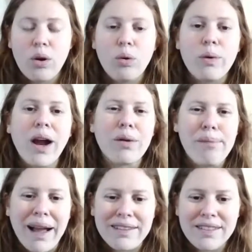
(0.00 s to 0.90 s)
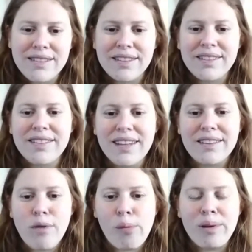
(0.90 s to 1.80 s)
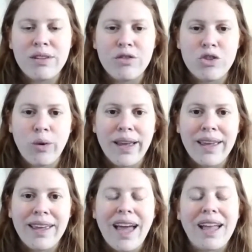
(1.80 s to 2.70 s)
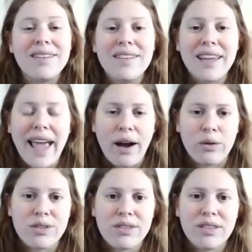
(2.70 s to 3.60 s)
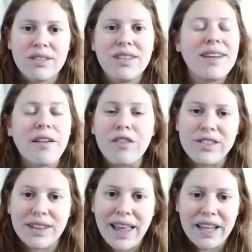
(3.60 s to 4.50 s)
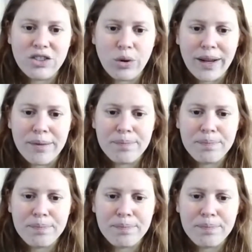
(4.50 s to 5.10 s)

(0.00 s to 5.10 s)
We are reminded to seize moments of joy and sing out, to never delay joy.